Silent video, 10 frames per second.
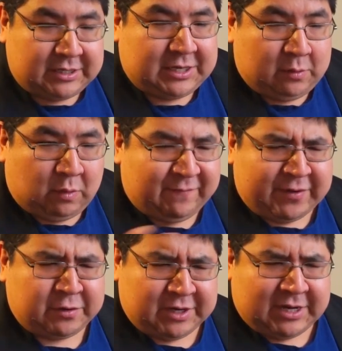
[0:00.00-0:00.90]
Did it work
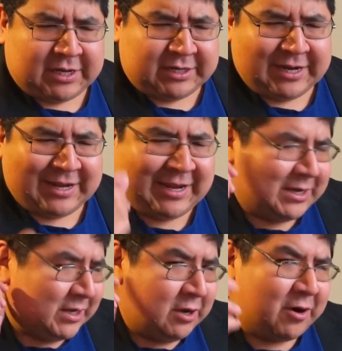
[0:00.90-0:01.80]
for you? Did it
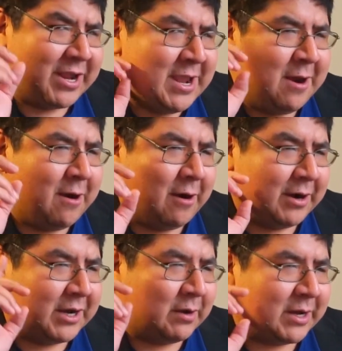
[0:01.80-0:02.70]
get your
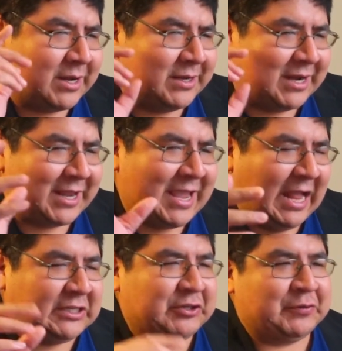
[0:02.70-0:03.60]
ear? Did it
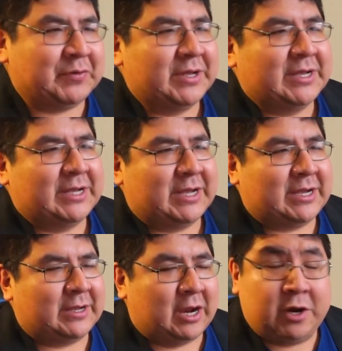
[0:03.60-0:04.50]
catch you?
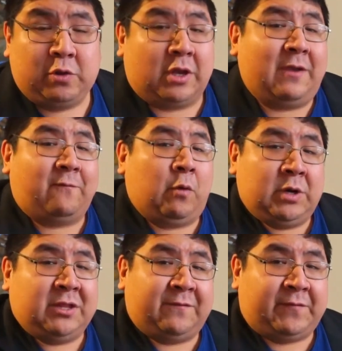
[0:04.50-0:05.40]
Are you looking
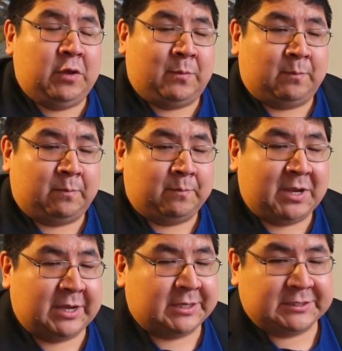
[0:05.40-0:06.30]
forward to the film?
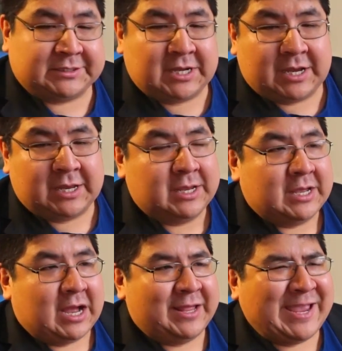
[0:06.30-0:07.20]
Because I
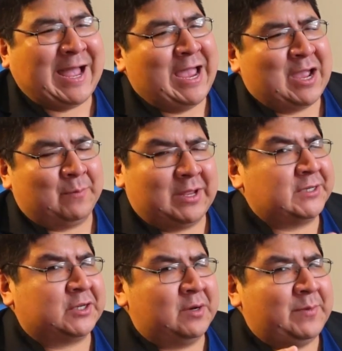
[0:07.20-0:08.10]
think I am.
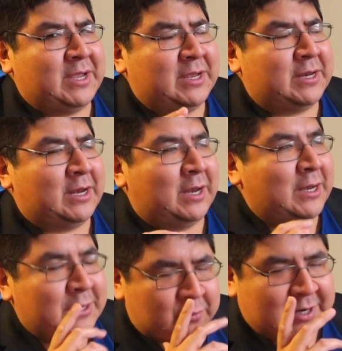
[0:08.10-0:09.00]
It's going to be an
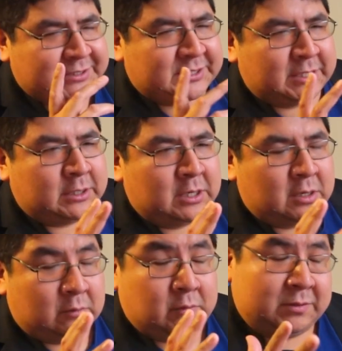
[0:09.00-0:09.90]
interesting,
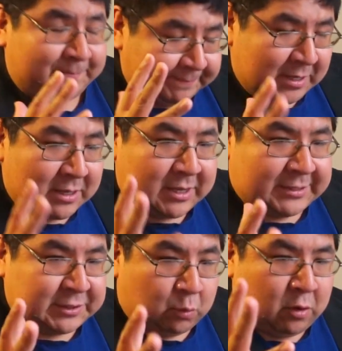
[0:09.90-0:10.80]
well,
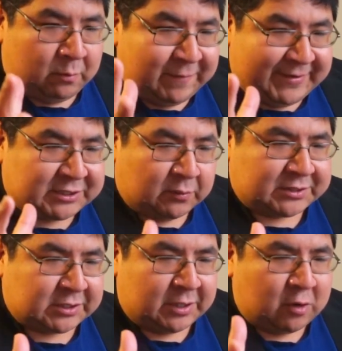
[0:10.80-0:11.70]
it's a war movie, so
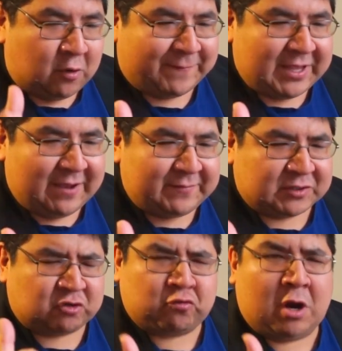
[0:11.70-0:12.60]
it's going to hopefully have a
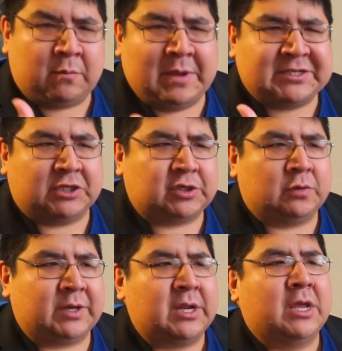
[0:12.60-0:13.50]
strong message
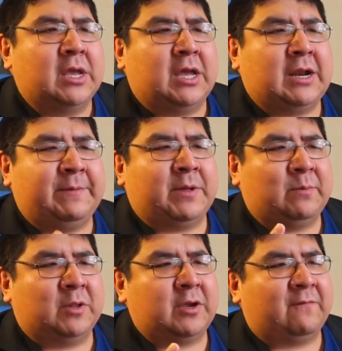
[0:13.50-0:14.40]
to it, and
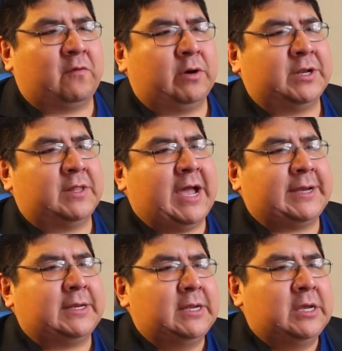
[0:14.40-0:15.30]
I'm looking forward to that.